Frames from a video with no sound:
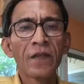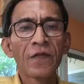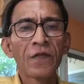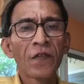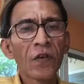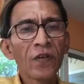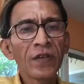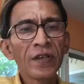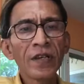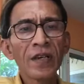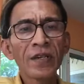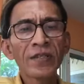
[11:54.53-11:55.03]

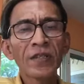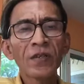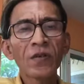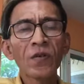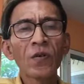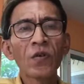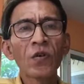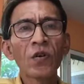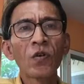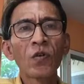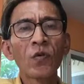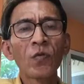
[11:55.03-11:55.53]
4 years
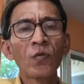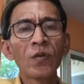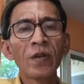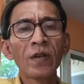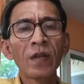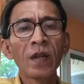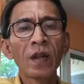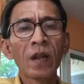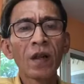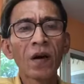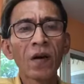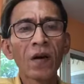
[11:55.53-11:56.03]
ago,
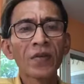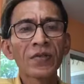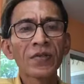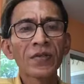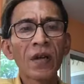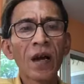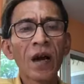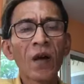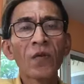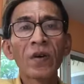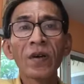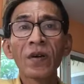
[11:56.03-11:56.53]
we
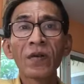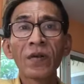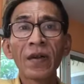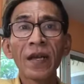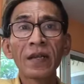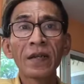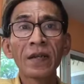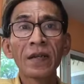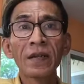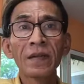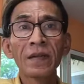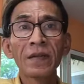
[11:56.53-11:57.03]
lost our
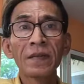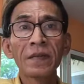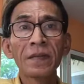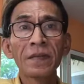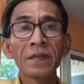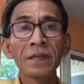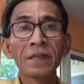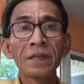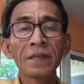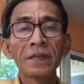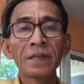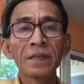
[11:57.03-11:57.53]
great
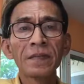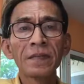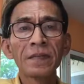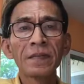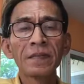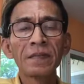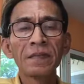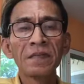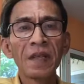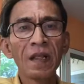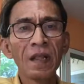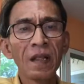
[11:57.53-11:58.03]

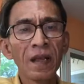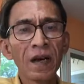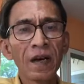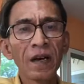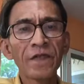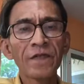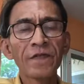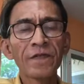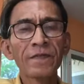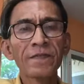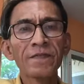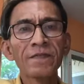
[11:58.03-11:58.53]

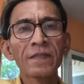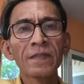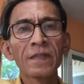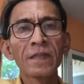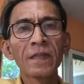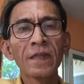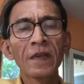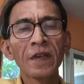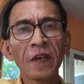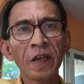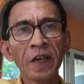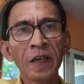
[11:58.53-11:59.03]
beloved
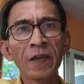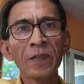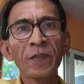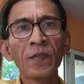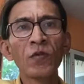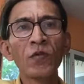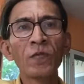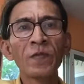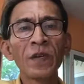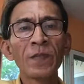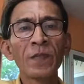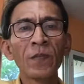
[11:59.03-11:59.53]
King
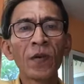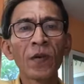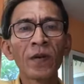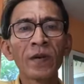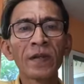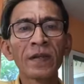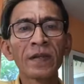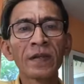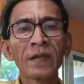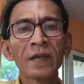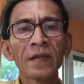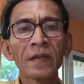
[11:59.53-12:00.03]

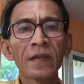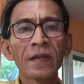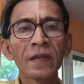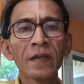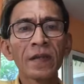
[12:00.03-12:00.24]
Bhumibol,